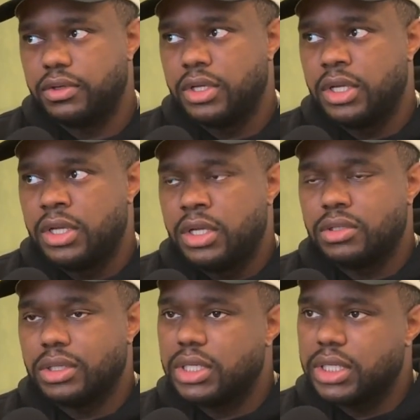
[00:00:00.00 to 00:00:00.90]
So
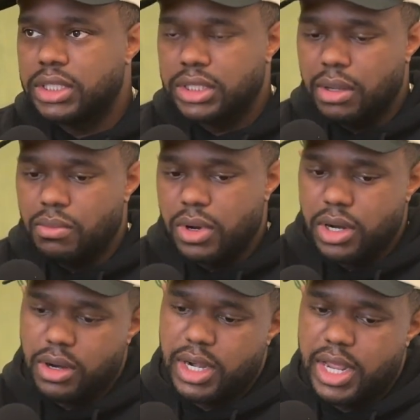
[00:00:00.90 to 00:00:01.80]
I think it's
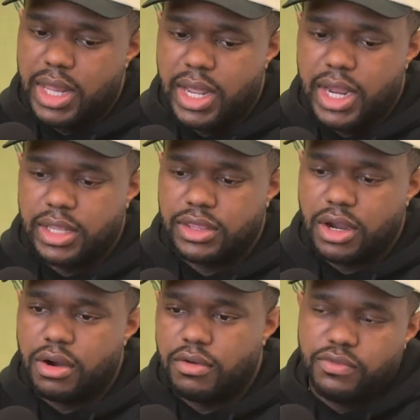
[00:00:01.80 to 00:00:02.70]
somewhere in that like
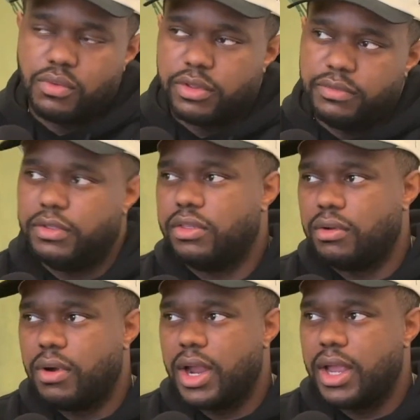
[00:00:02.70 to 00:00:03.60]
3rd, 4th, 5th
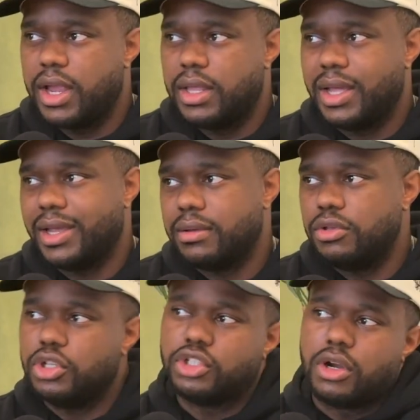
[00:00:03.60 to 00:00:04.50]
grade. Like
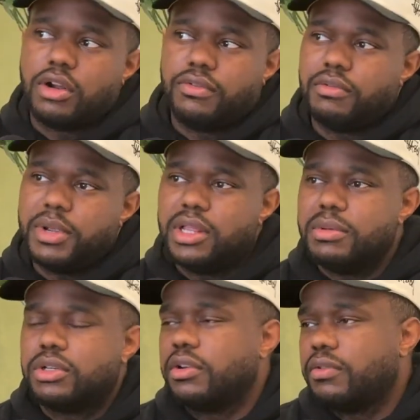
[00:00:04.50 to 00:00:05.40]
you could start over from
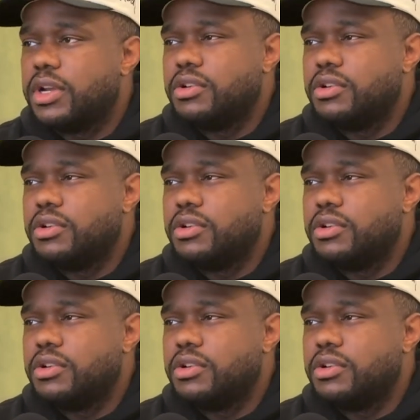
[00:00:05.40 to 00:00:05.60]
elementary friends.